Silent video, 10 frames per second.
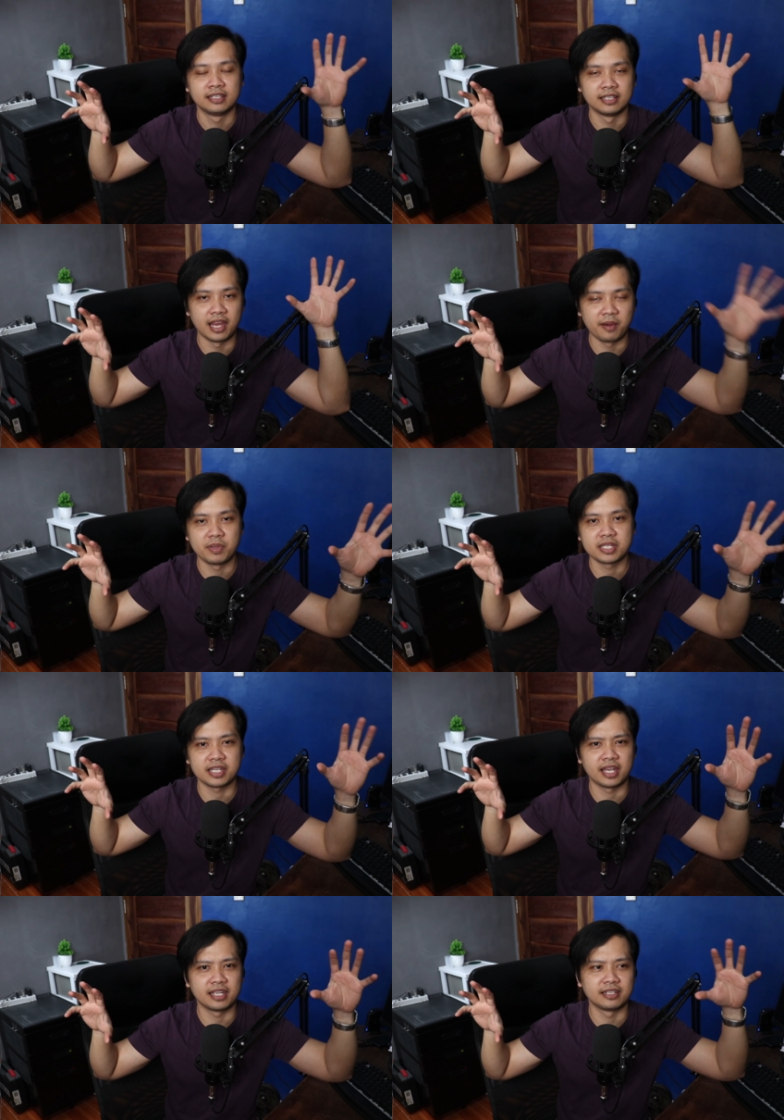na M S
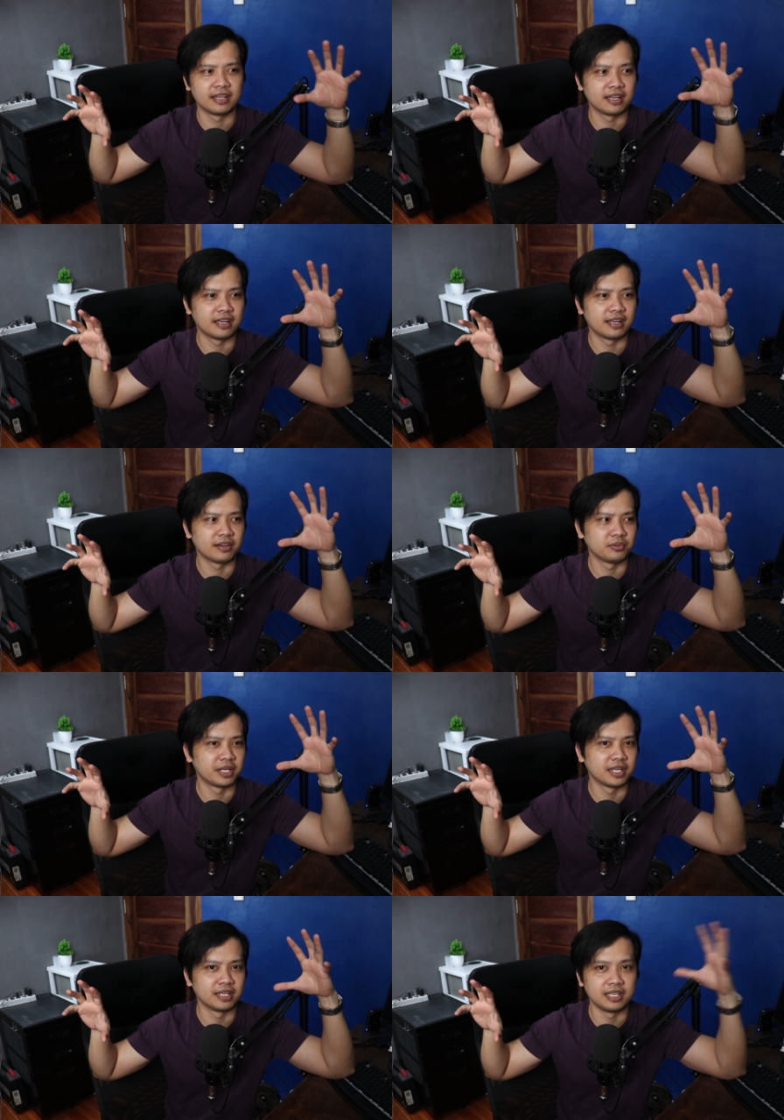I na
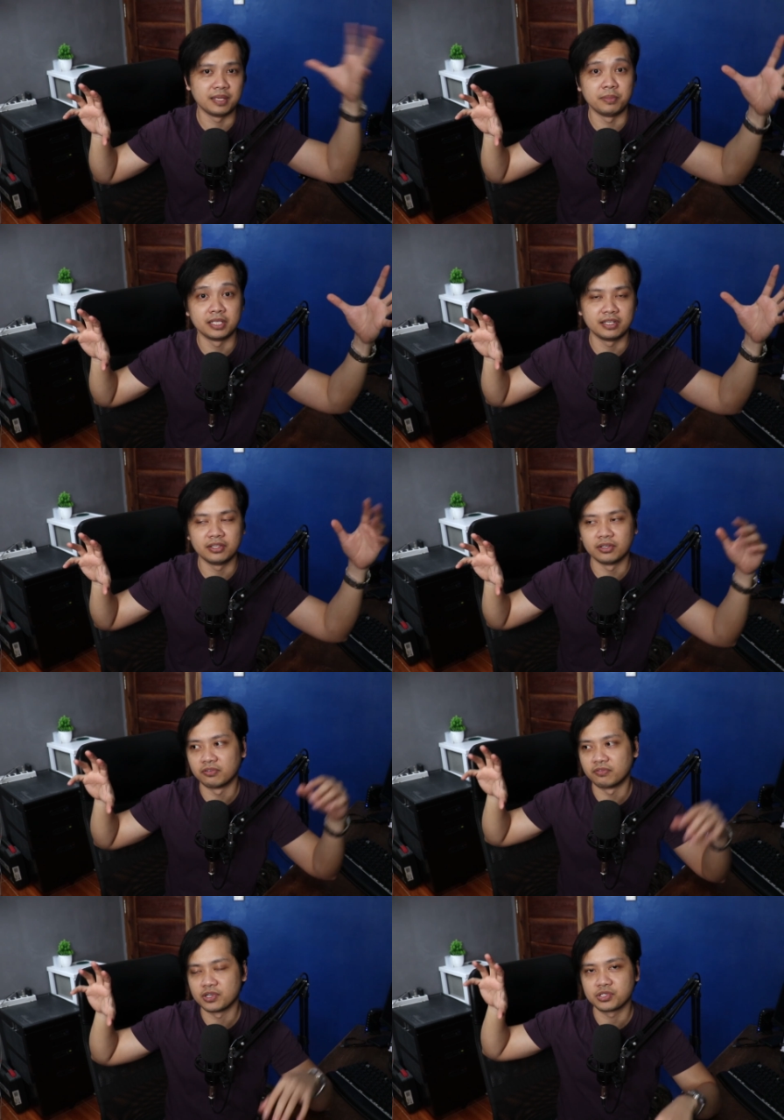kunwari gaming
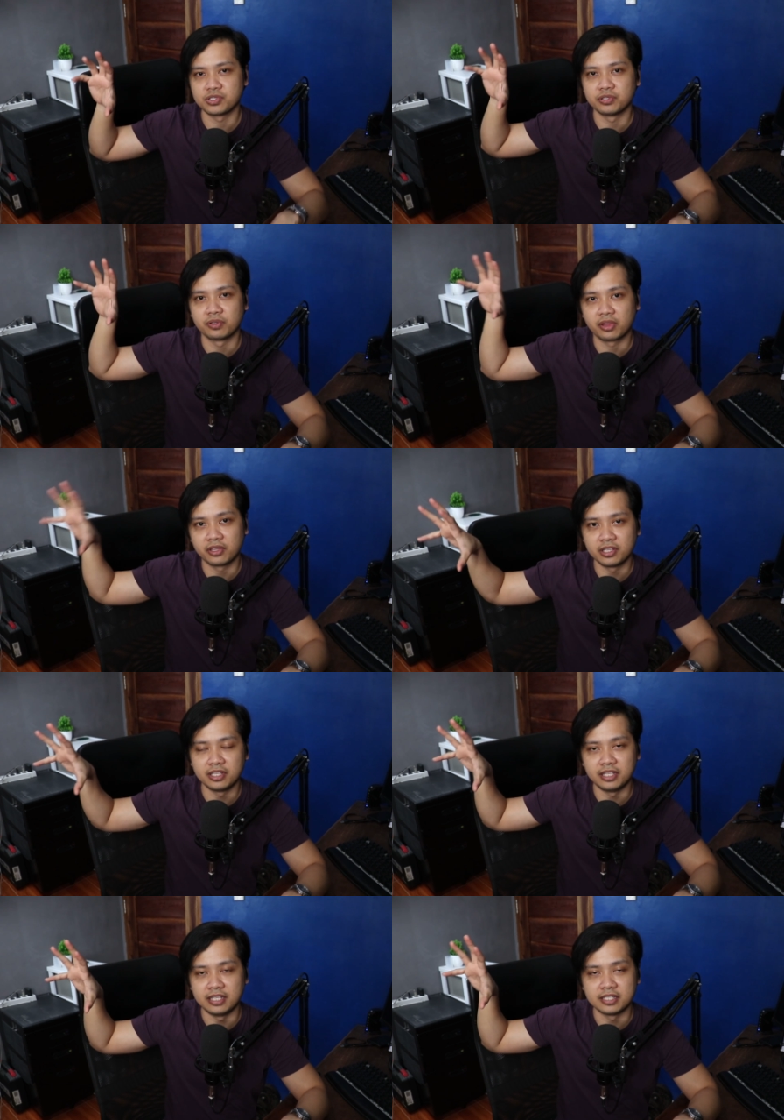trio versus yung
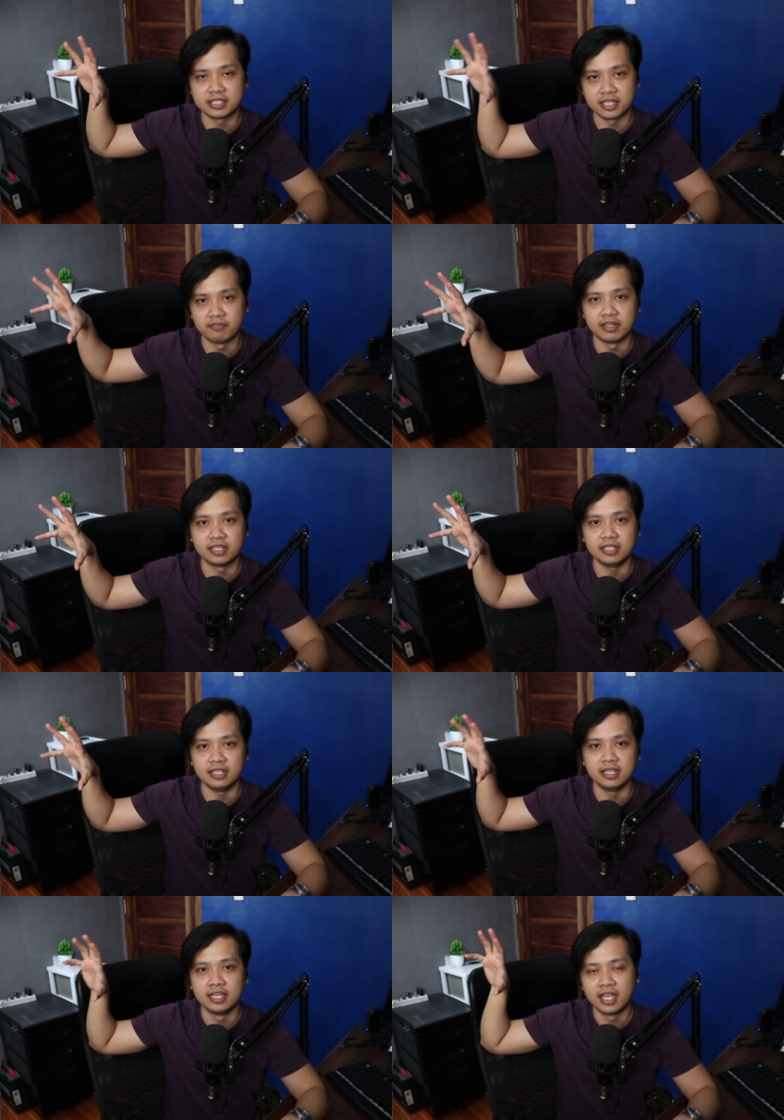thirty
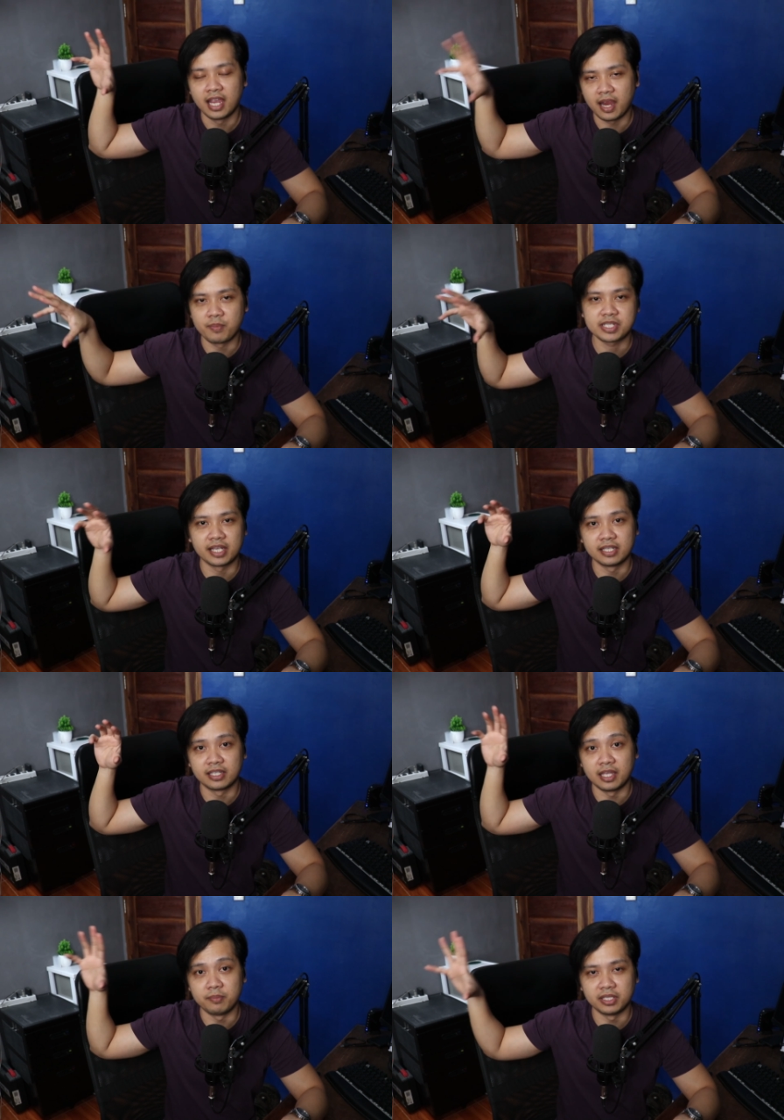seventy M S I
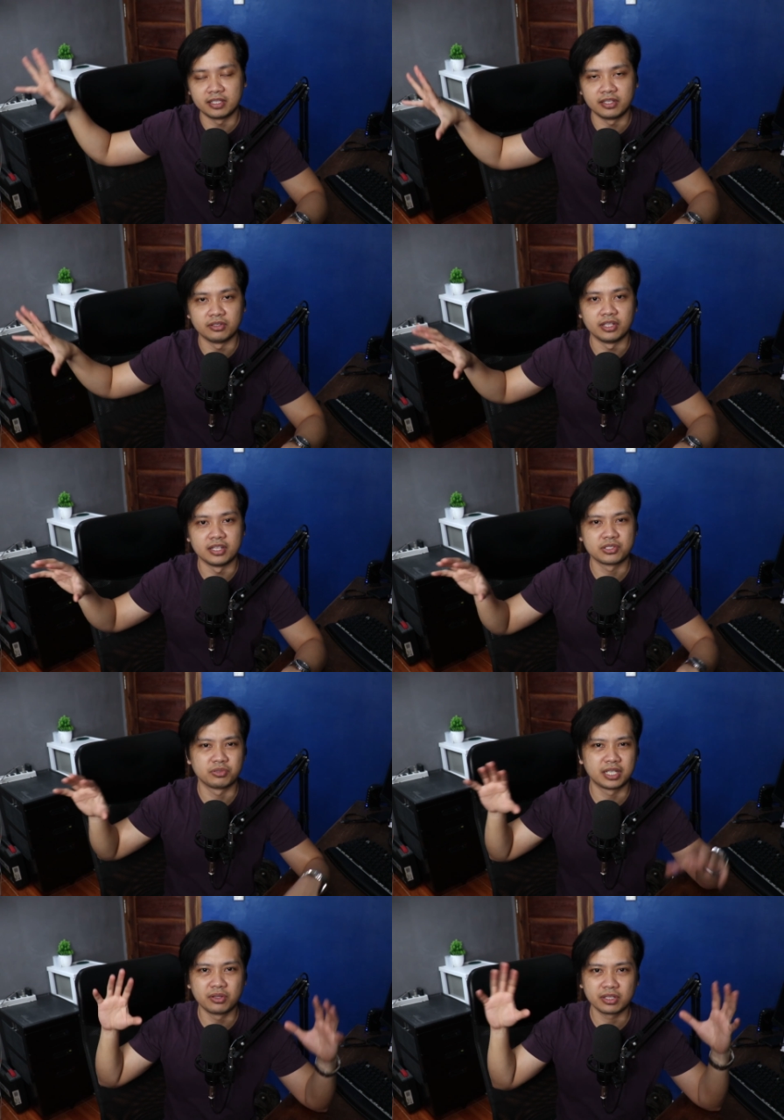gaming trio din. So
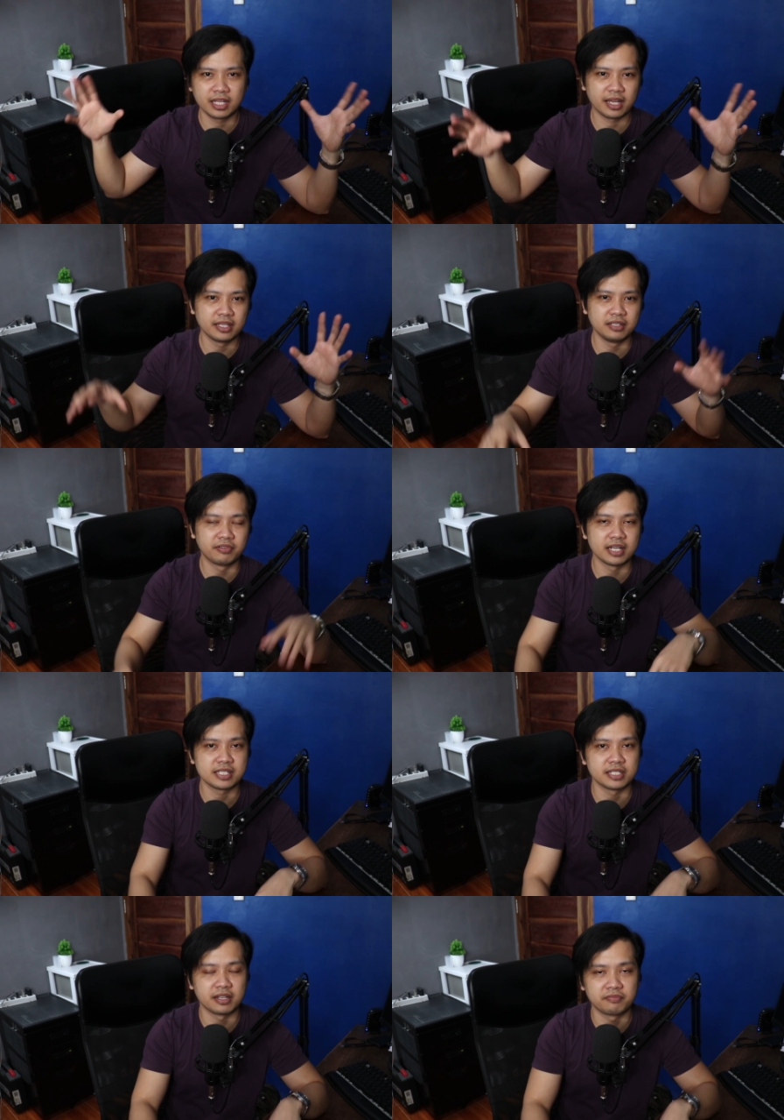ganun kalaki yung
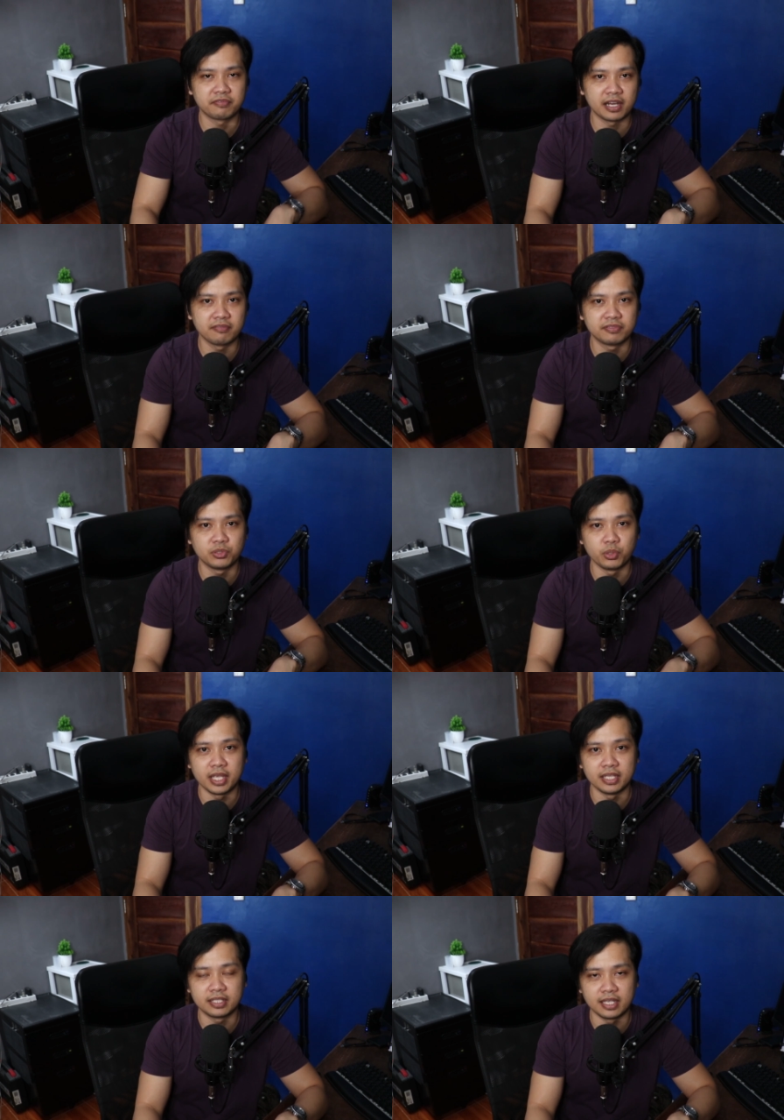difference na five to
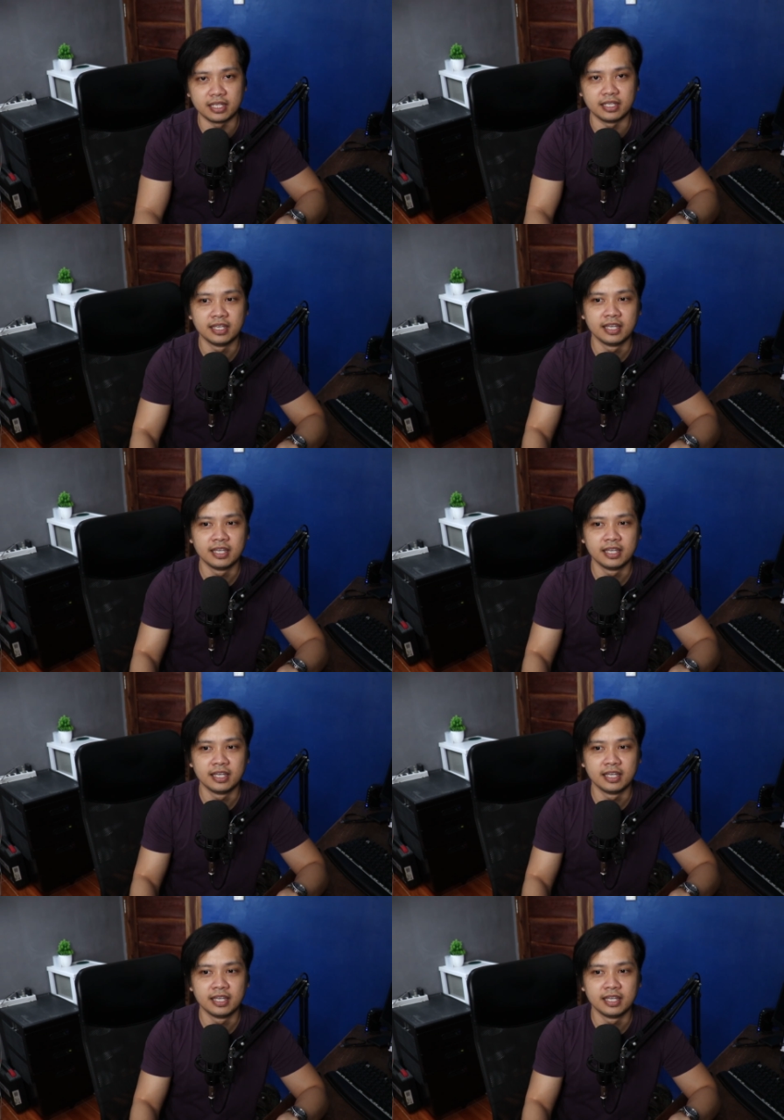eight K.